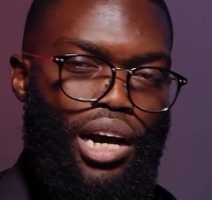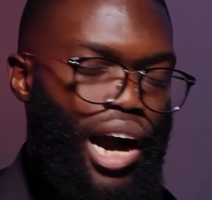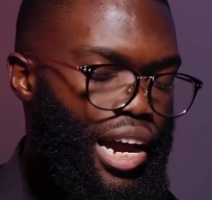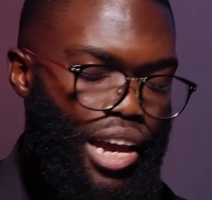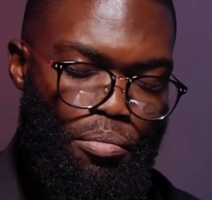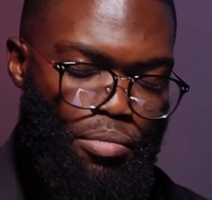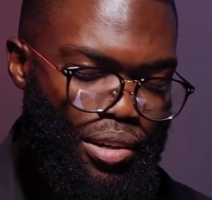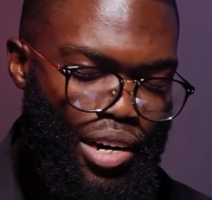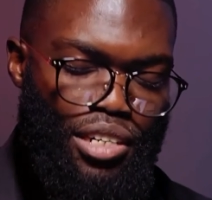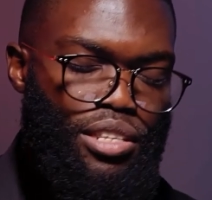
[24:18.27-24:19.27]
I am
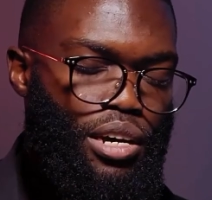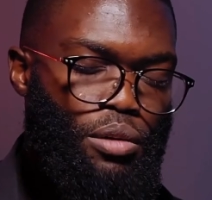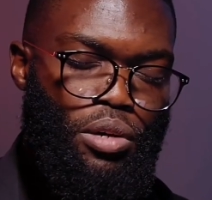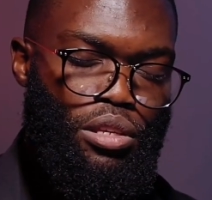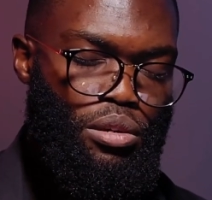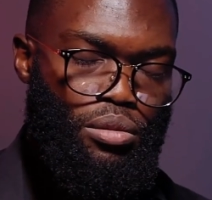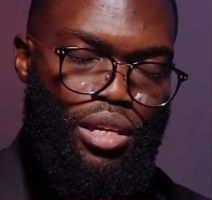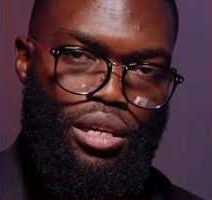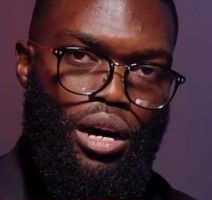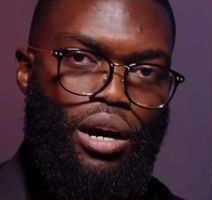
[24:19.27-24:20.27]
right there with you
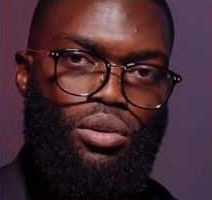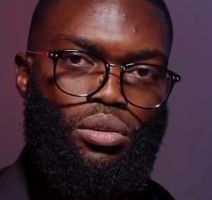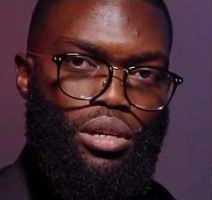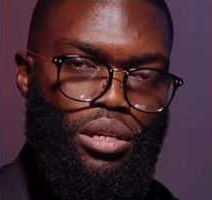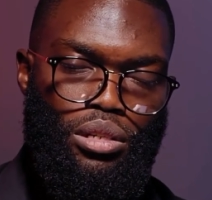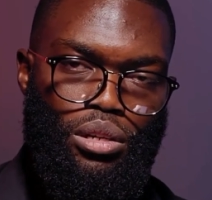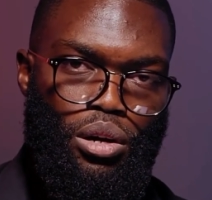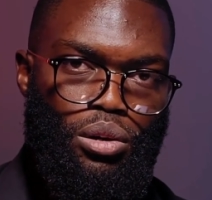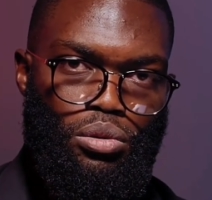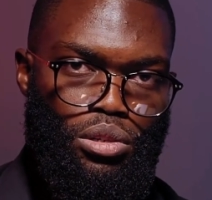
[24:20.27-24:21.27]
that the canon is
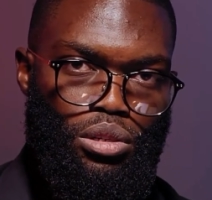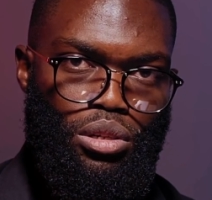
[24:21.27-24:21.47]
closed.